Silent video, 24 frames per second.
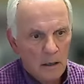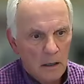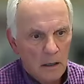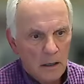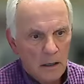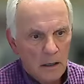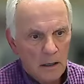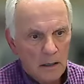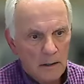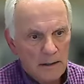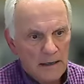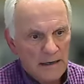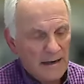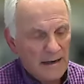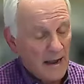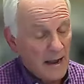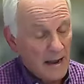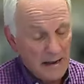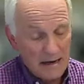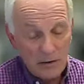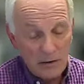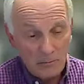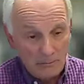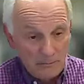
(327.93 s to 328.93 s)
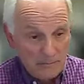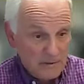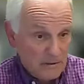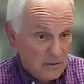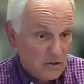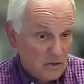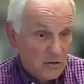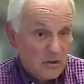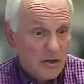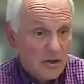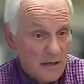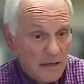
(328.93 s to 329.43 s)
Uh, and I don't mean
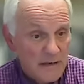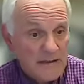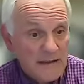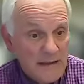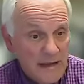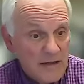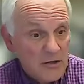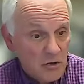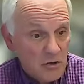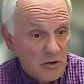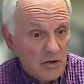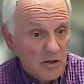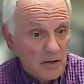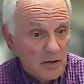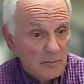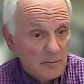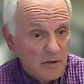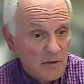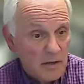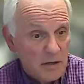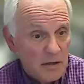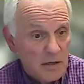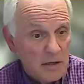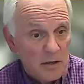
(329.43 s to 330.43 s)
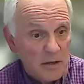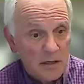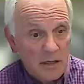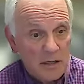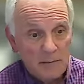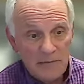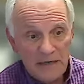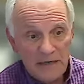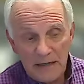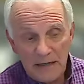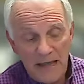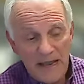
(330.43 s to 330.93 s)
just in the agency business, I
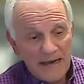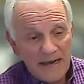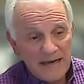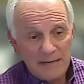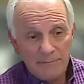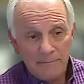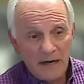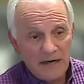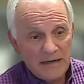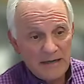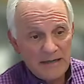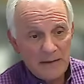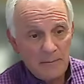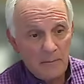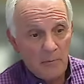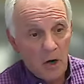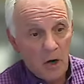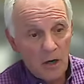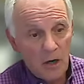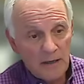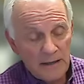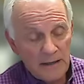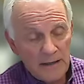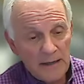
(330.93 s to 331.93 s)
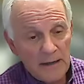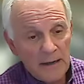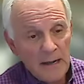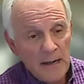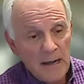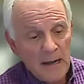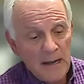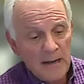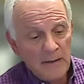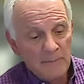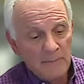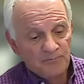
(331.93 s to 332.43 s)
mean anybody in marketing.
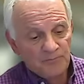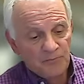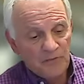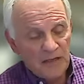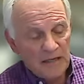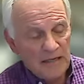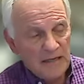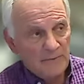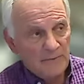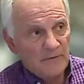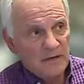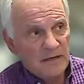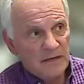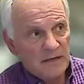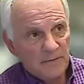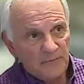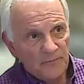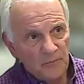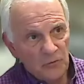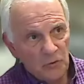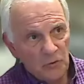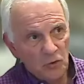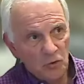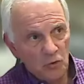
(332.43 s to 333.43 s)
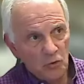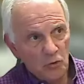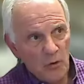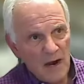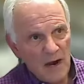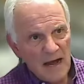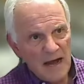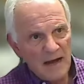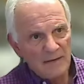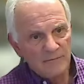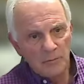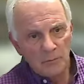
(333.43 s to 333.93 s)
Even if you
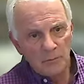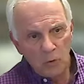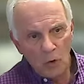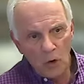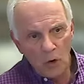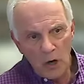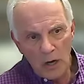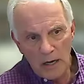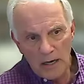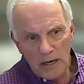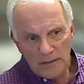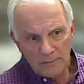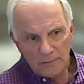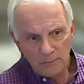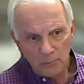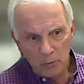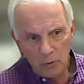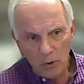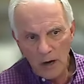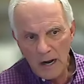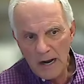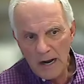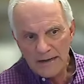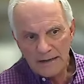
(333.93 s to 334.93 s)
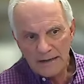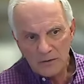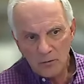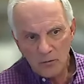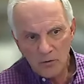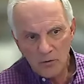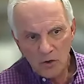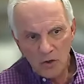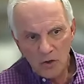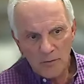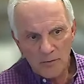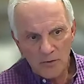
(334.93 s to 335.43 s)
have a broad product
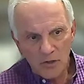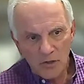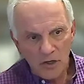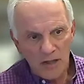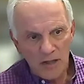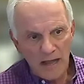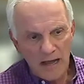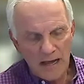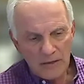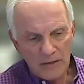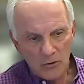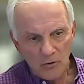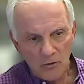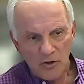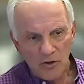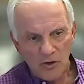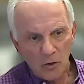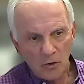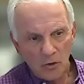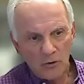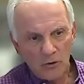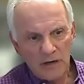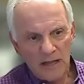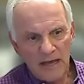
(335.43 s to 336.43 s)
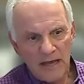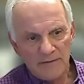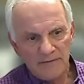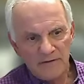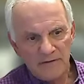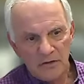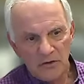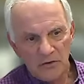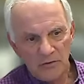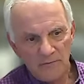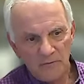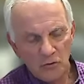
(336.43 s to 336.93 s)
or service line, you're still going to have
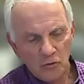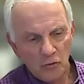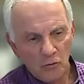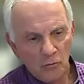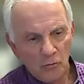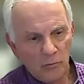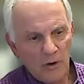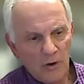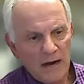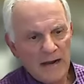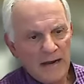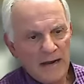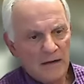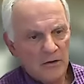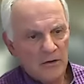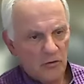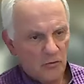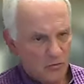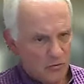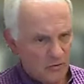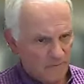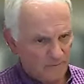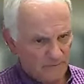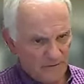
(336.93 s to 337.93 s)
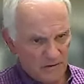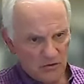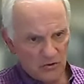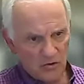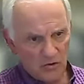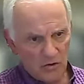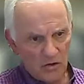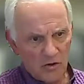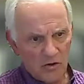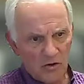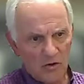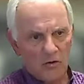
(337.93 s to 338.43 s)
individual brands or
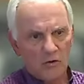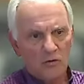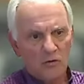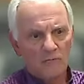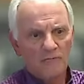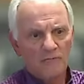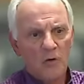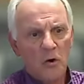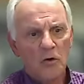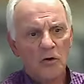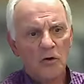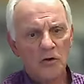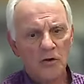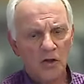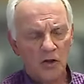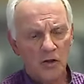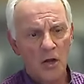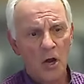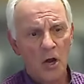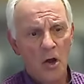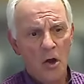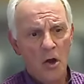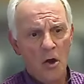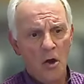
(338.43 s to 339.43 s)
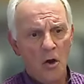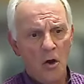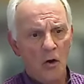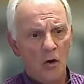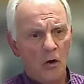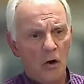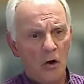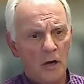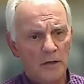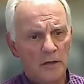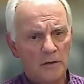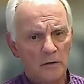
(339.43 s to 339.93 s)
divisions that are focused
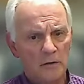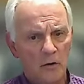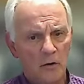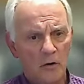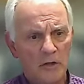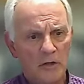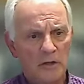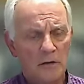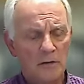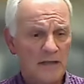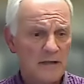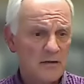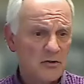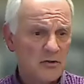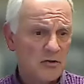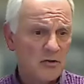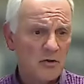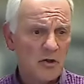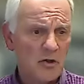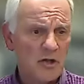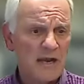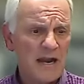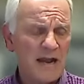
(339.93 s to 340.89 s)
on, on niches.